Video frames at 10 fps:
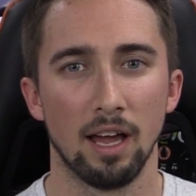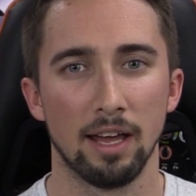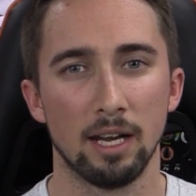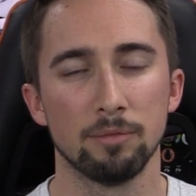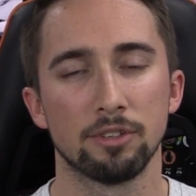
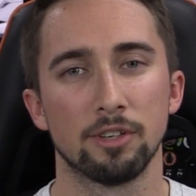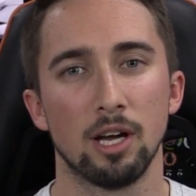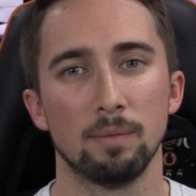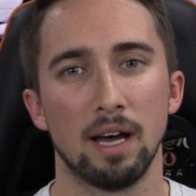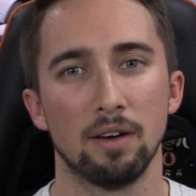and I'm just going to
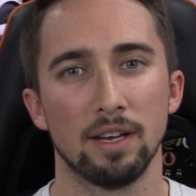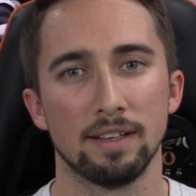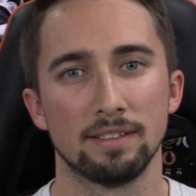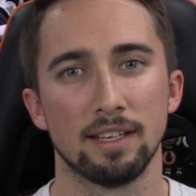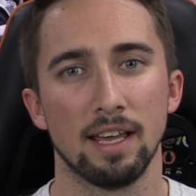come out
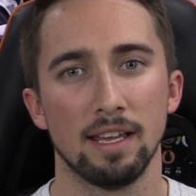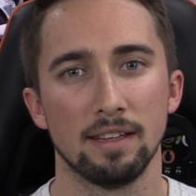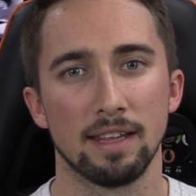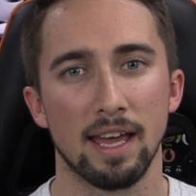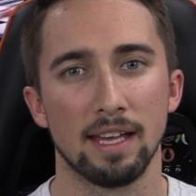and say
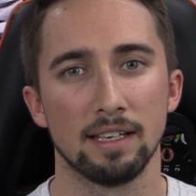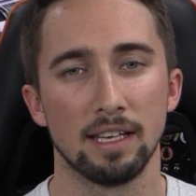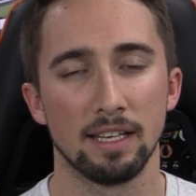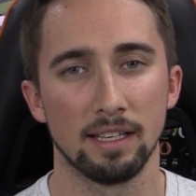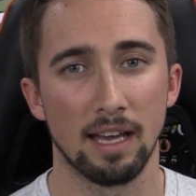
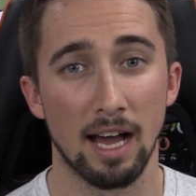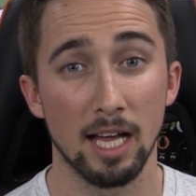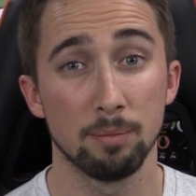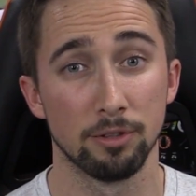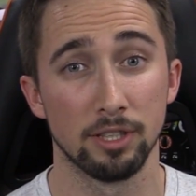that
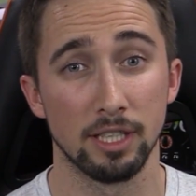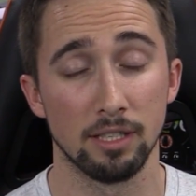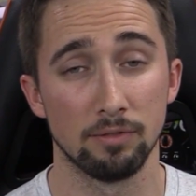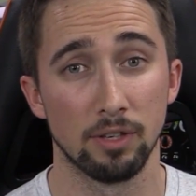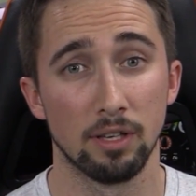I
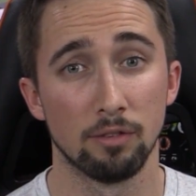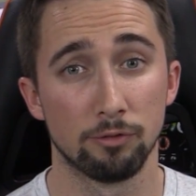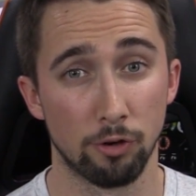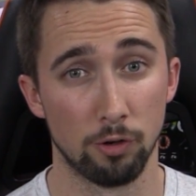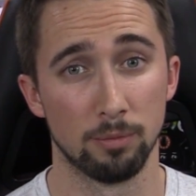believe
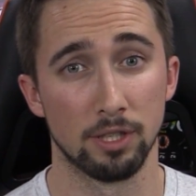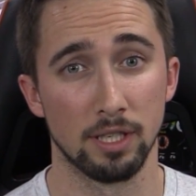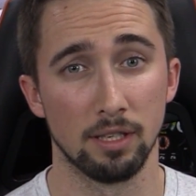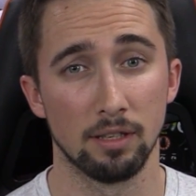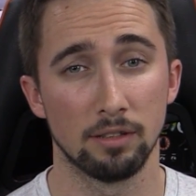
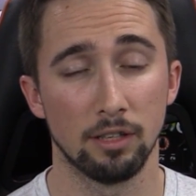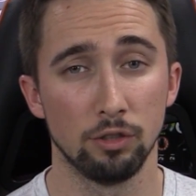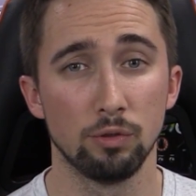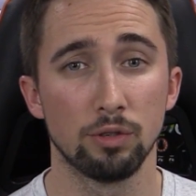firmly that you